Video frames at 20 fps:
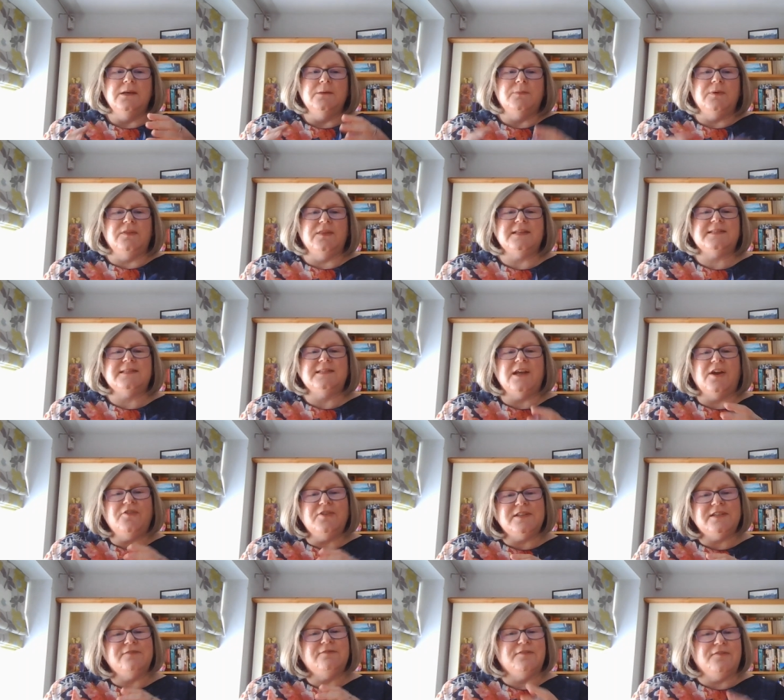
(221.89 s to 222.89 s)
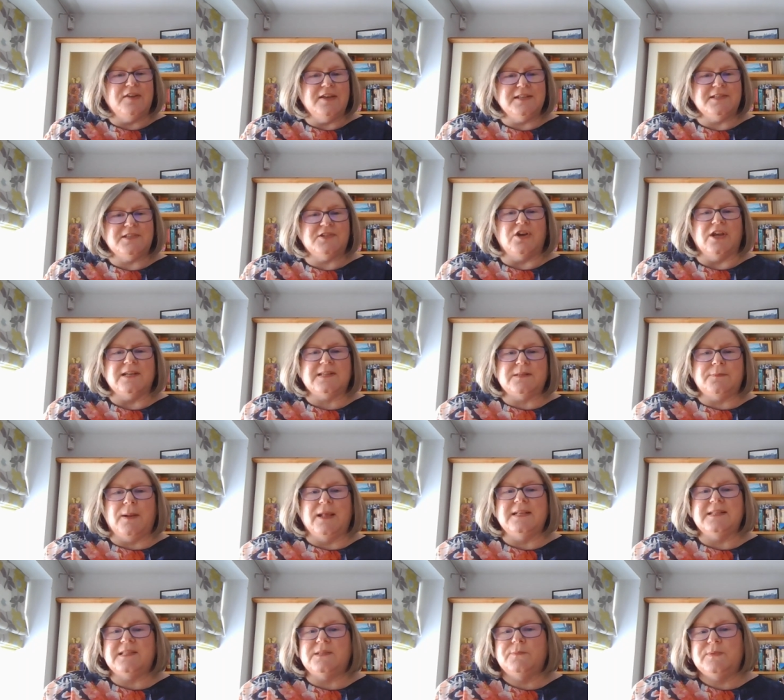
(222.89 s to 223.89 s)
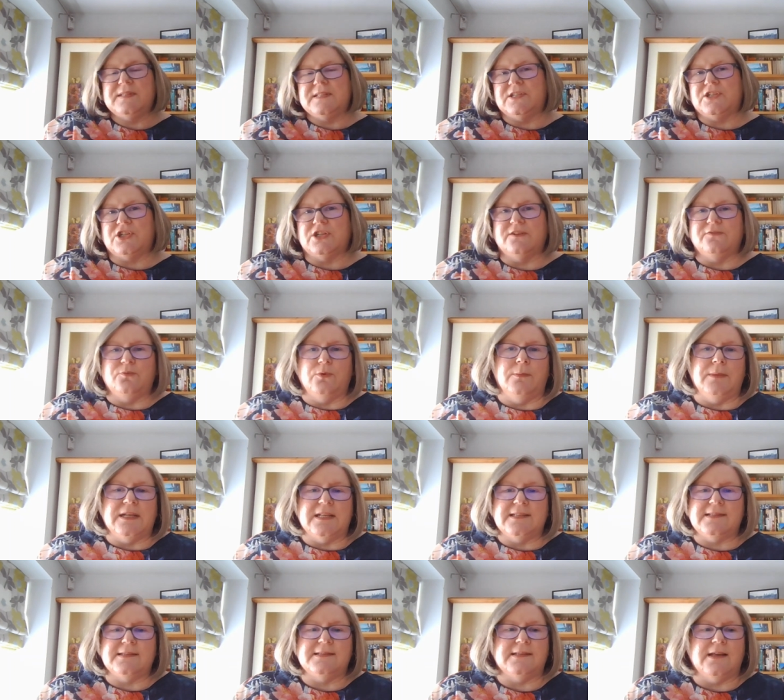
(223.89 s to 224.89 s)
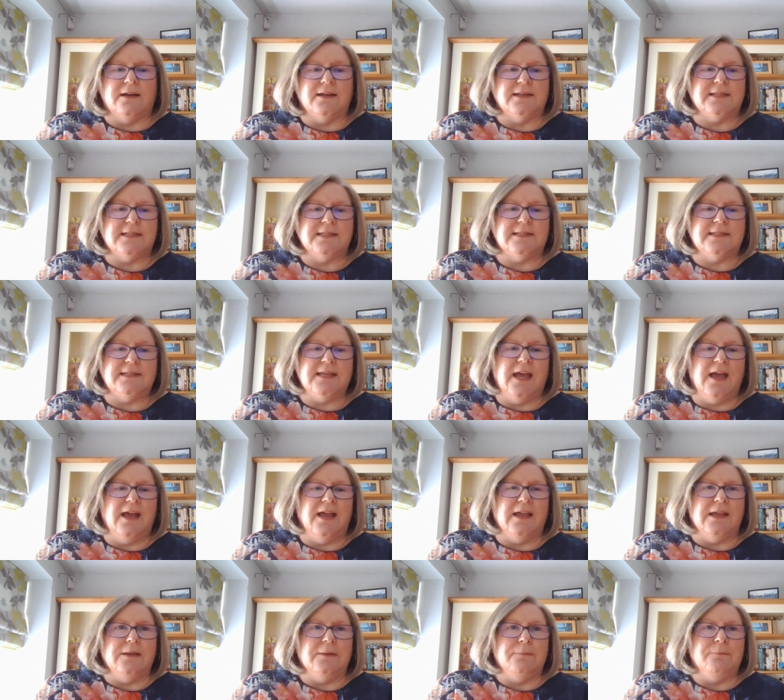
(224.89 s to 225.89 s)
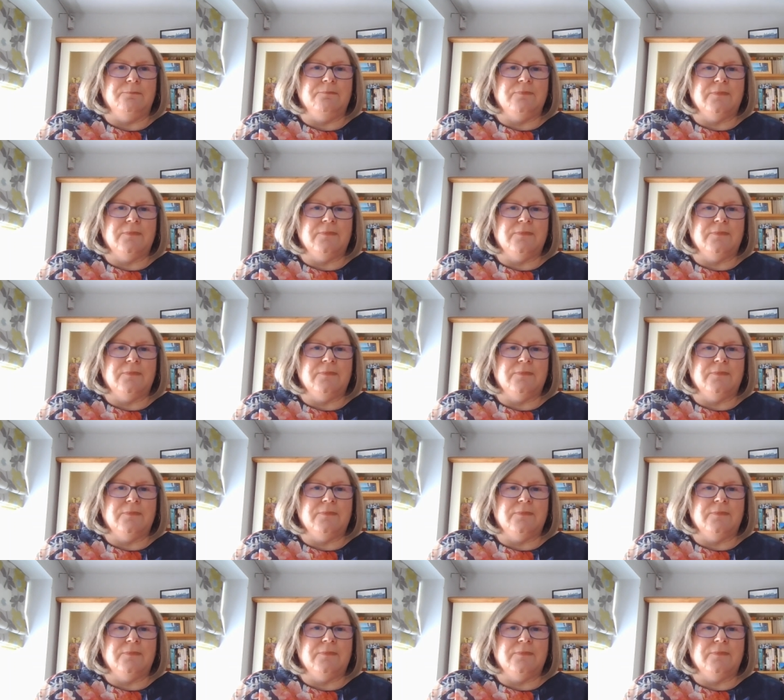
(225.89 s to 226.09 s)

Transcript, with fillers: but this narrative of history explains the position of women in society today